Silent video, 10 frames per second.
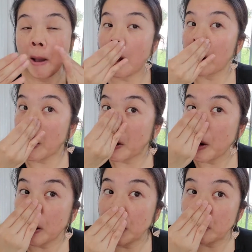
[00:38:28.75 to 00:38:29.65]
Again,
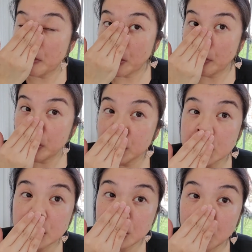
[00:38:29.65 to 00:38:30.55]
a little bit more
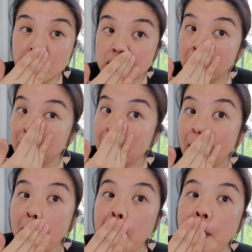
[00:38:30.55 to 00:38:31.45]
just in the nose
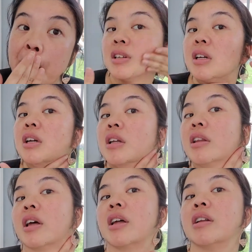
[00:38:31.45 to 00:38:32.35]
area
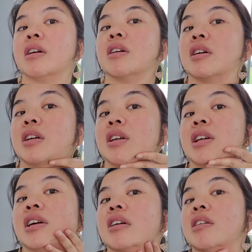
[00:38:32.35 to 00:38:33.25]
and then
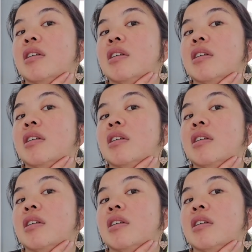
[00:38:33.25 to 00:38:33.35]
here.